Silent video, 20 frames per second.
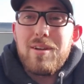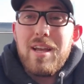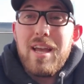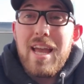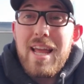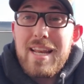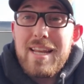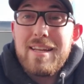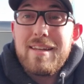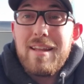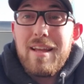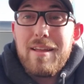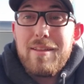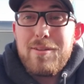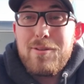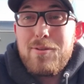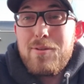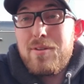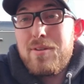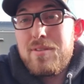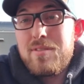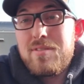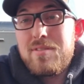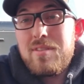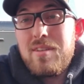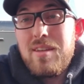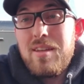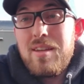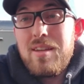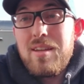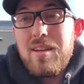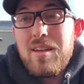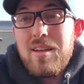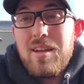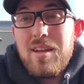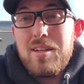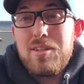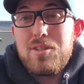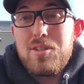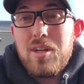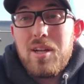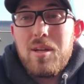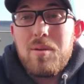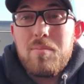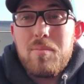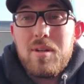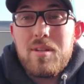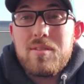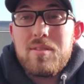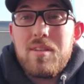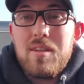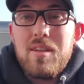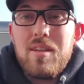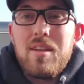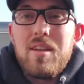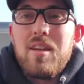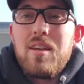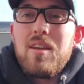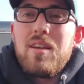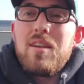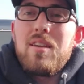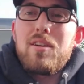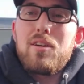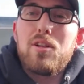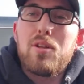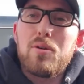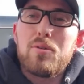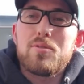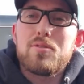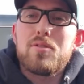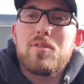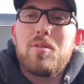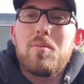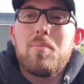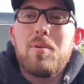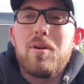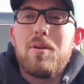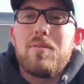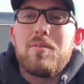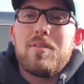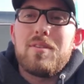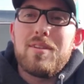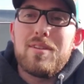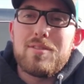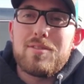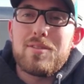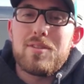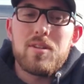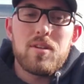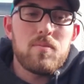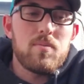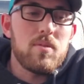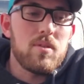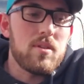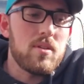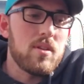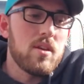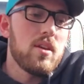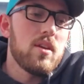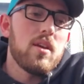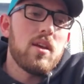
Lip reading: any day that you can see a giant muskie close to the boat is a good one.